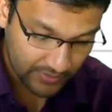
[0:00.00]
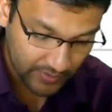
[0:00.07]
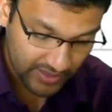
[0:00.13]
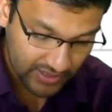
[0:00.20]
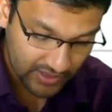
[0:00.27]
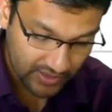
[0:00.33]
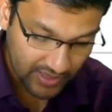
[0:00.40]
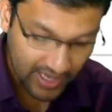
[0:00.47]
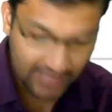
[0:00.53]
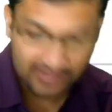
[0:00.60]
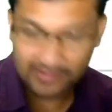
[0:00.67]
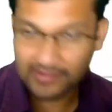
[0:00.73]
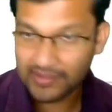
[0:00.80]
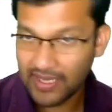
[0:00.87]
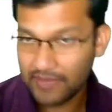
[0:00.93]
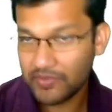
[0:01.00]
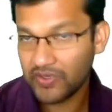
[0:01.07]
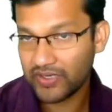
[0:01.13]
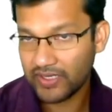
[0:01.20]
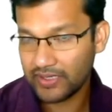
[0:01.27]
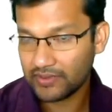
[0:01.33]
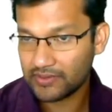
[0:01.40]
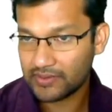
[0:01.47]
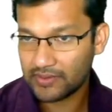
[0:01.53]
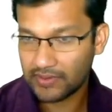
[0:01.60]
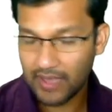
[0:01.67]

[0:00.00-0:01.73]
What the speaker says: which has the same units,